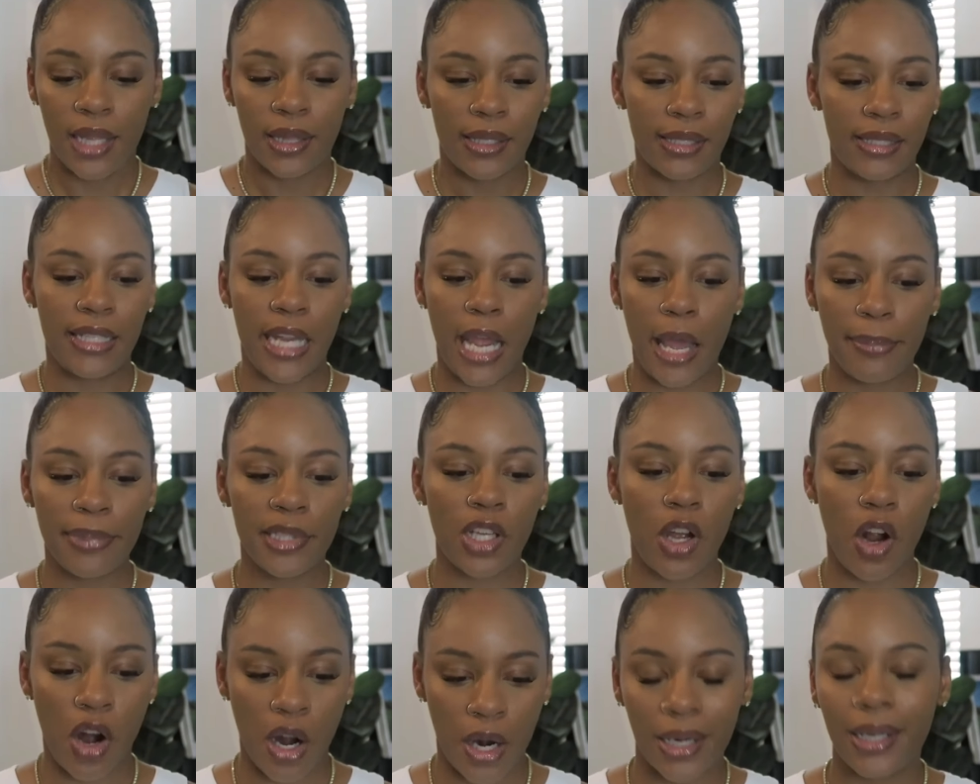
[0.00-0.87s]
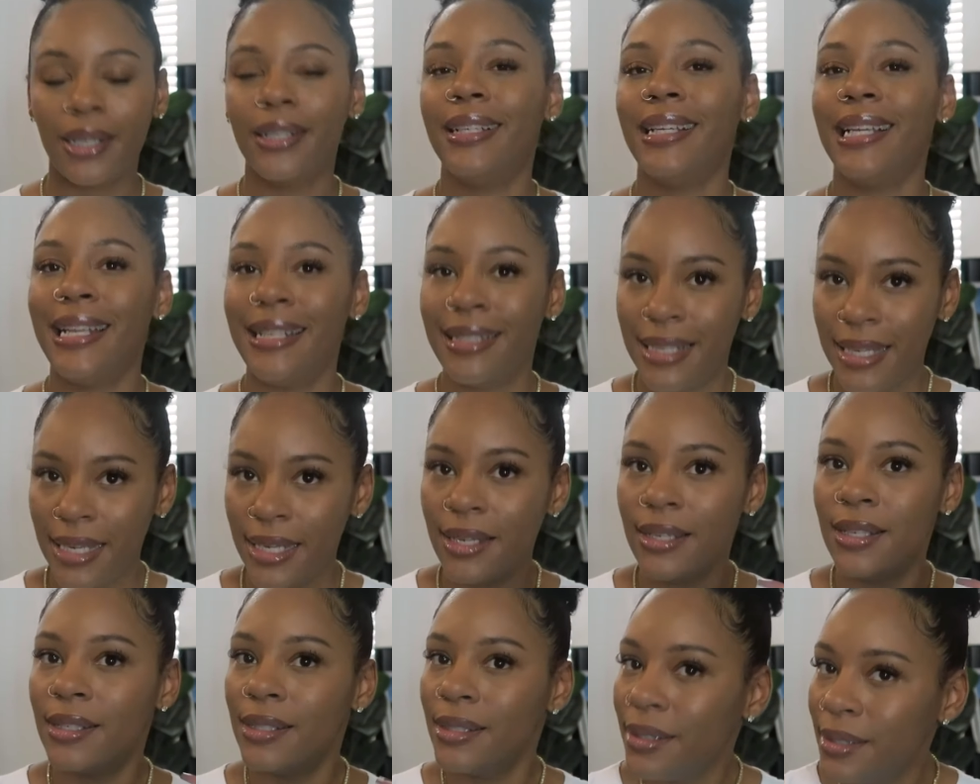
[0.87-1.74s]
The snaps are
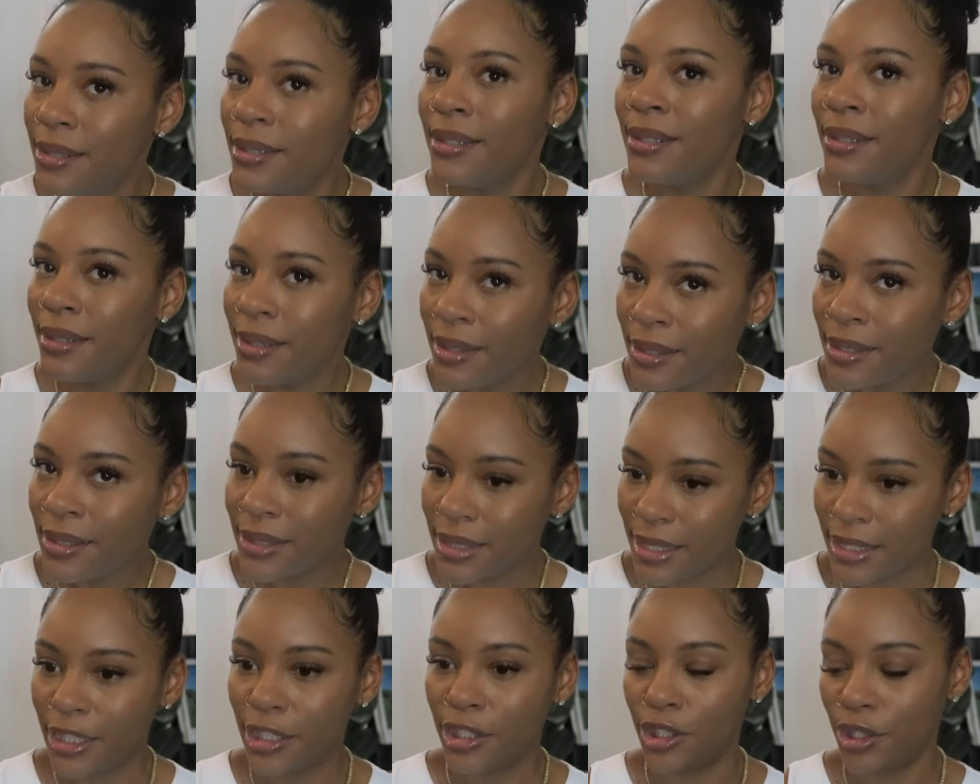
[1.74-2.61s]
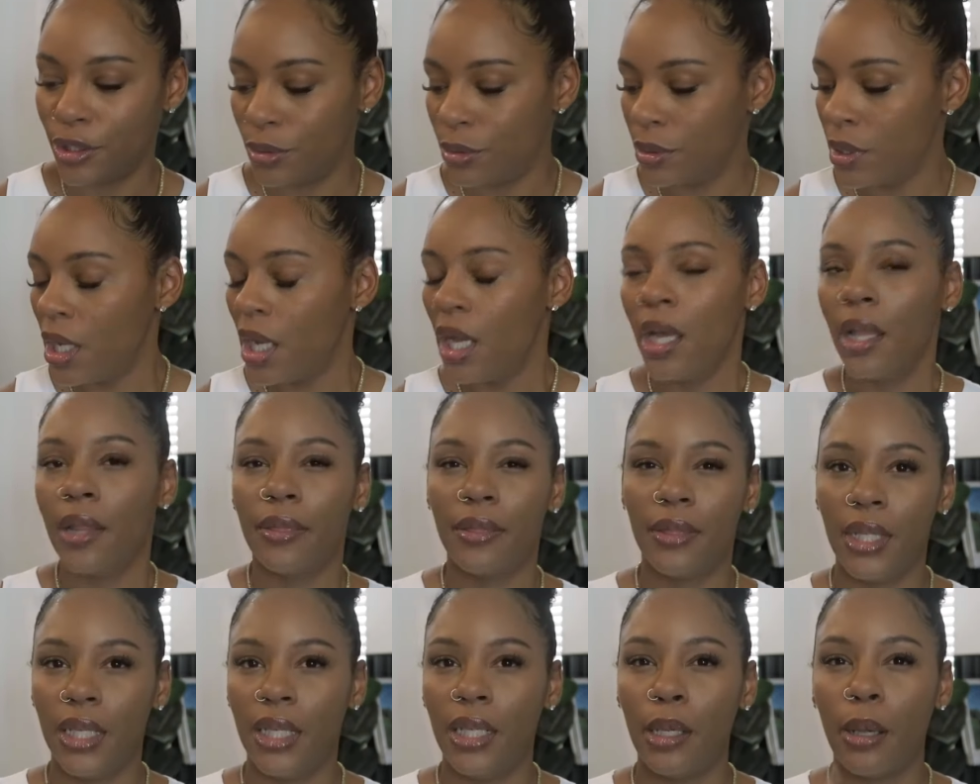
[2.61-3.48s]
easy to get to.
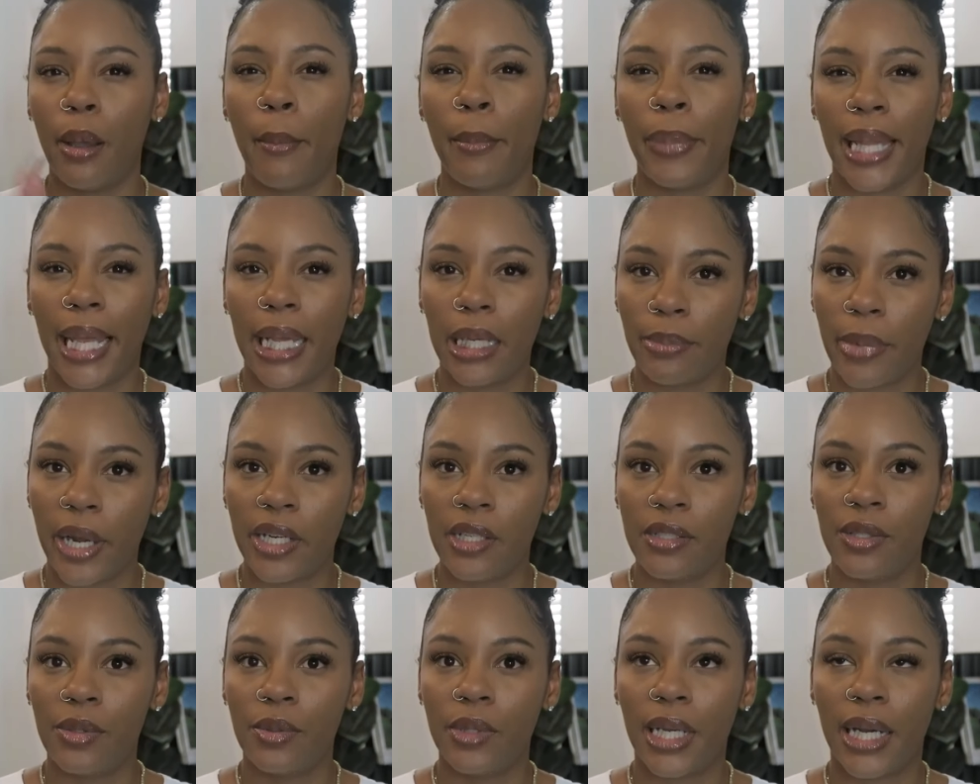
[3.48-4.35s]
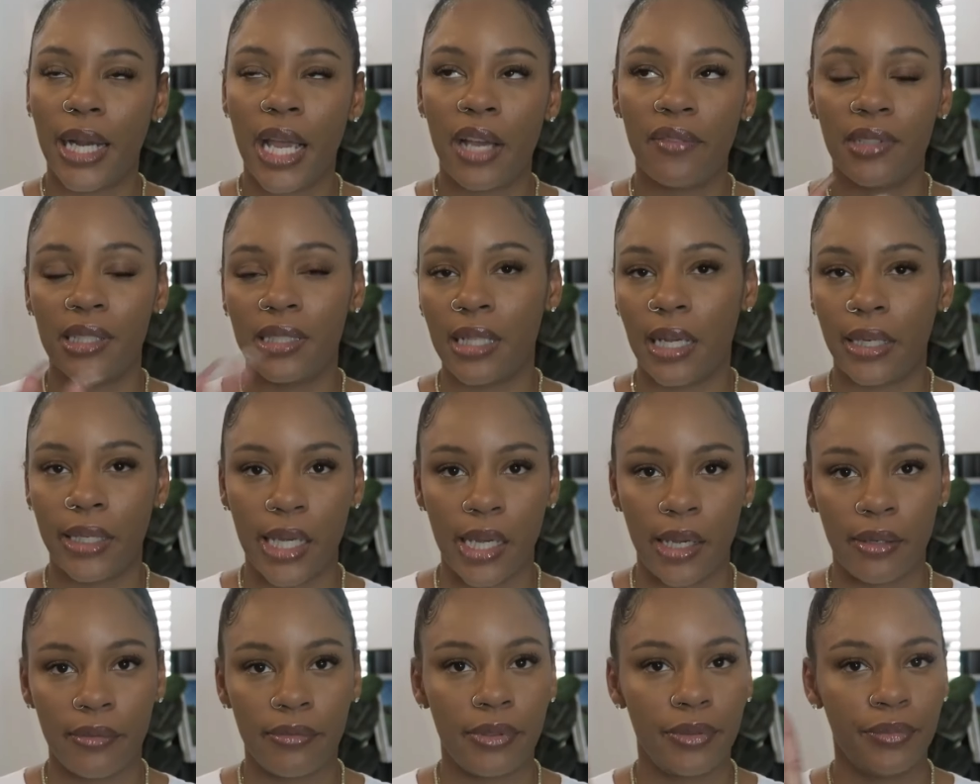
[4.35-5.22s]
The black bodysuit that I have does not
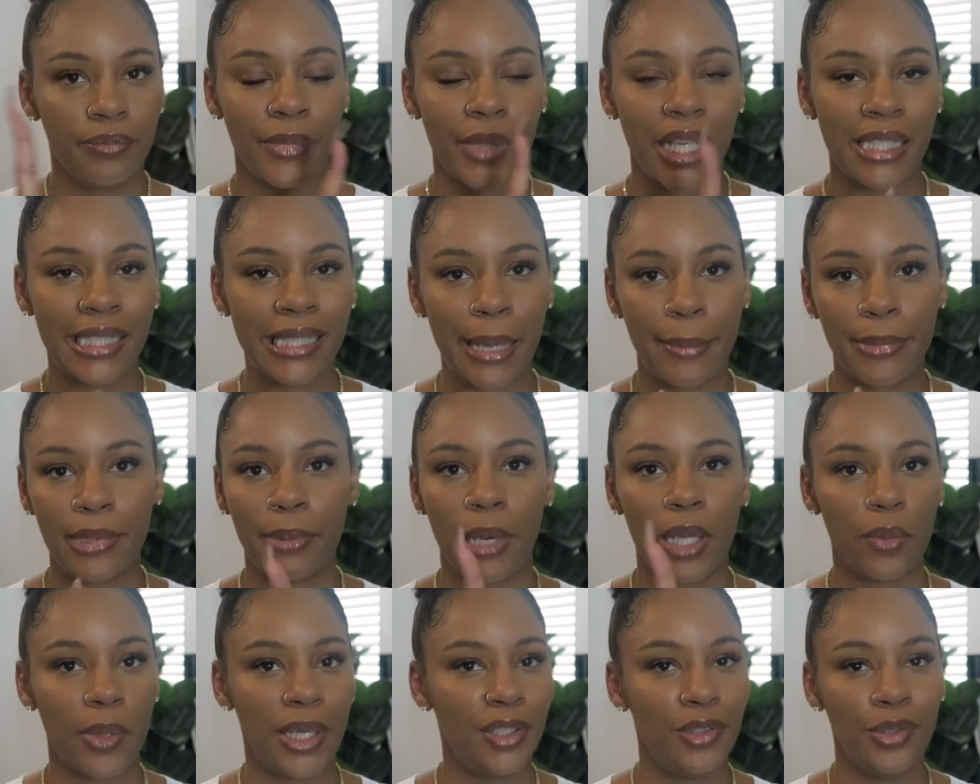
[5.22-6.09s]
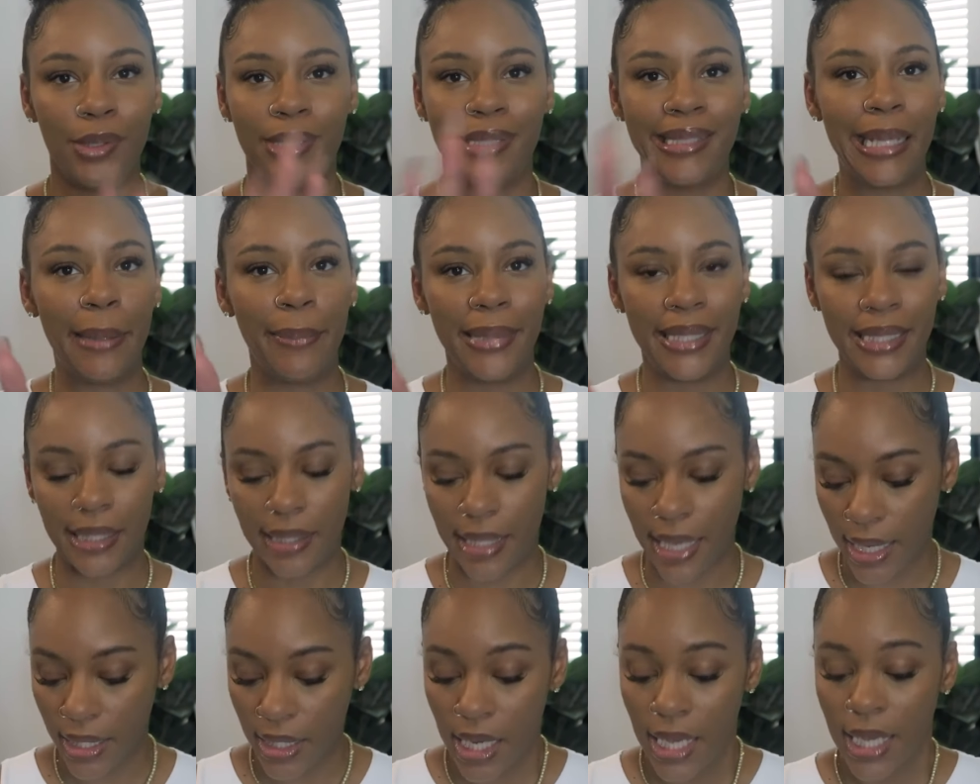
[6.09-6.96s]
have snaps, by the way. You just step into
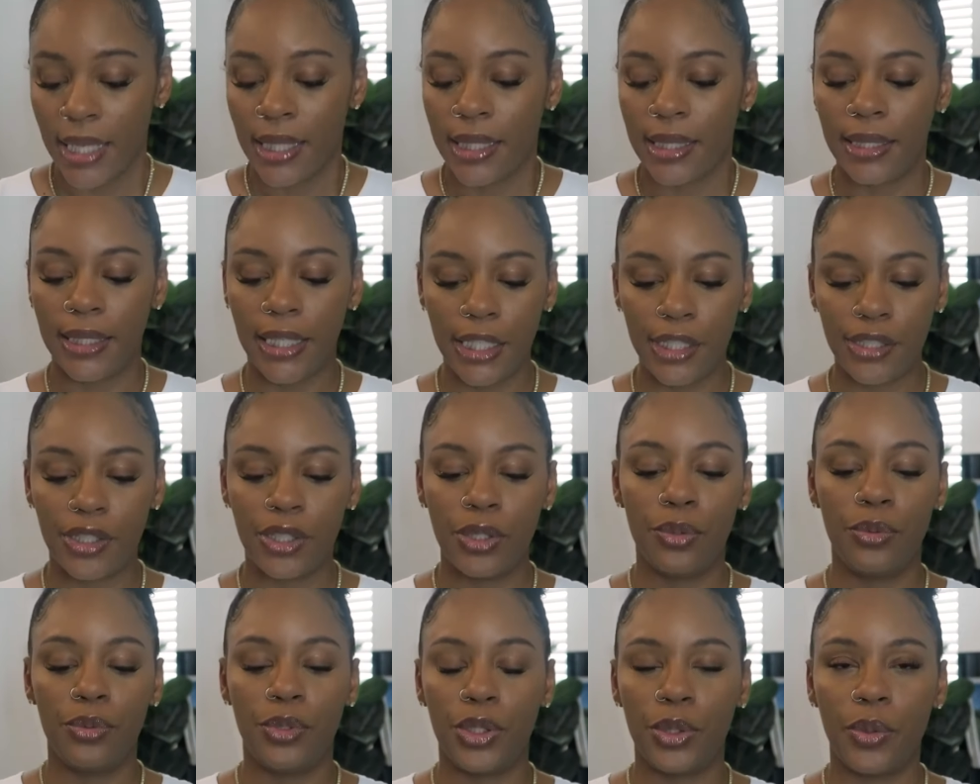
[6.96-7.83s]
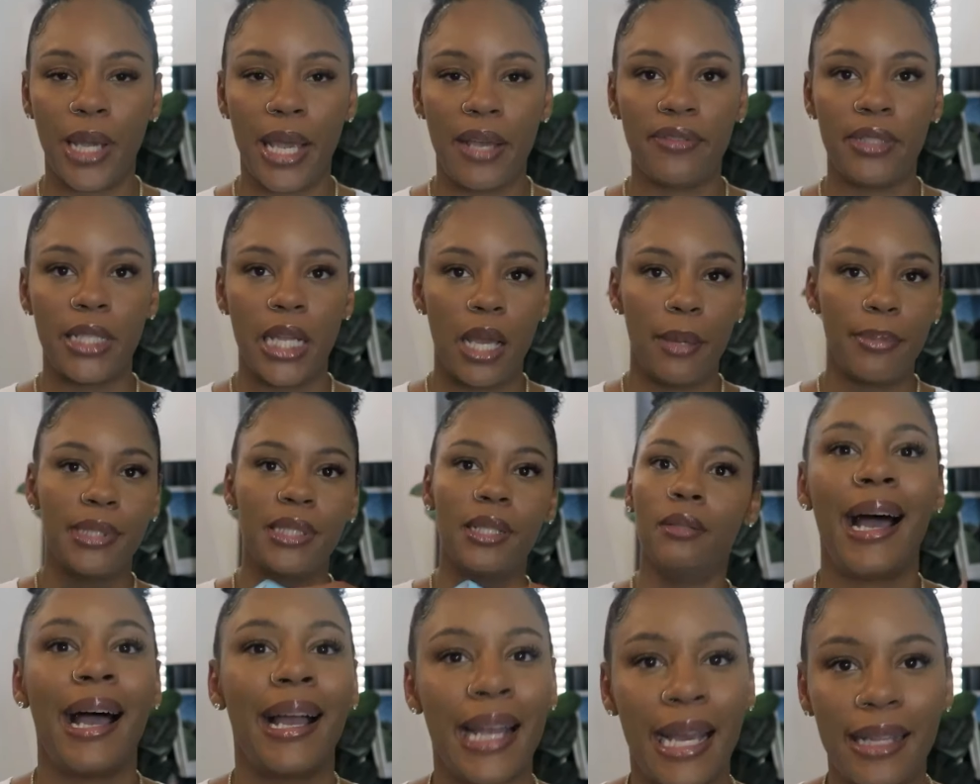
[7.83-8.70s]
that. These two do have
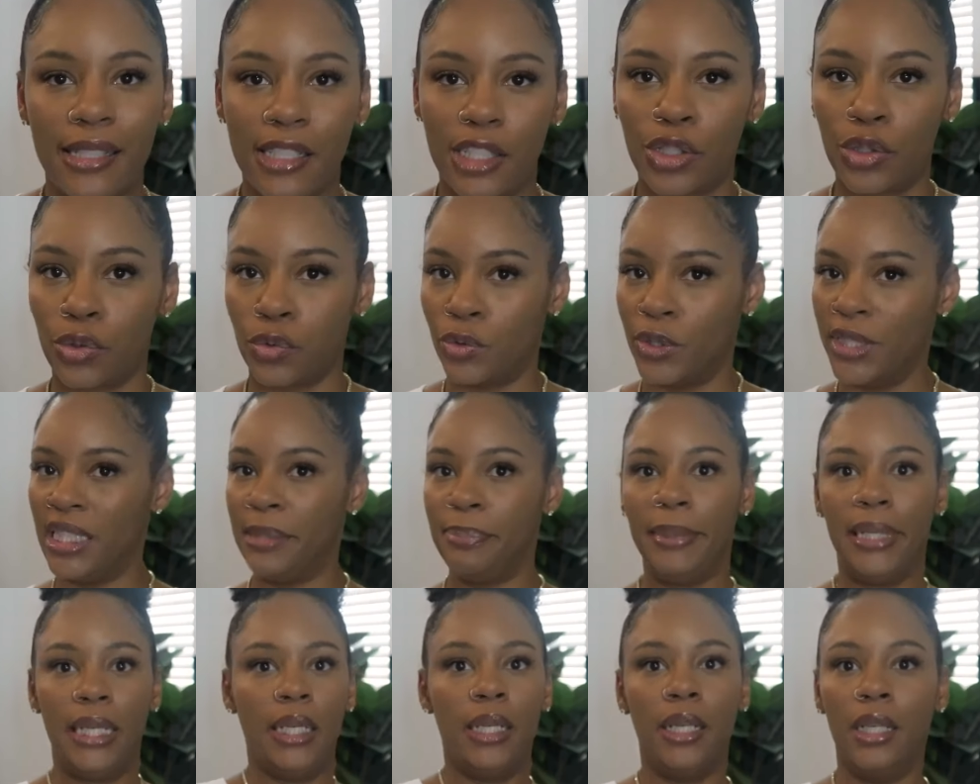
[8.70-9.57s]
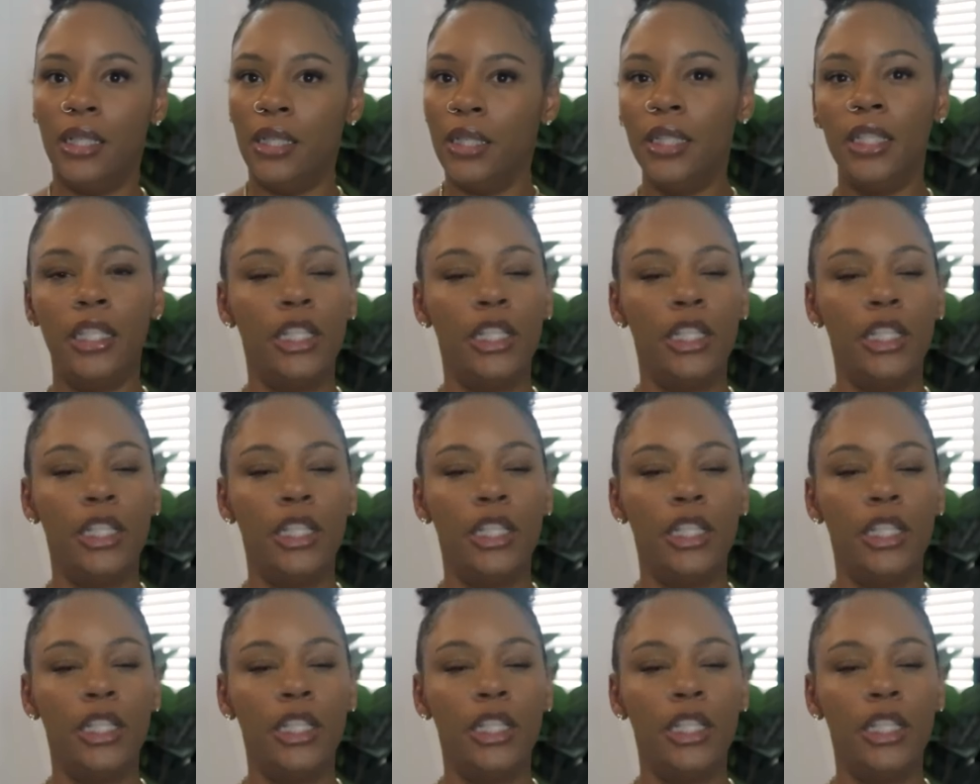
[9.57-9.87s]
snaps. I got this crispy,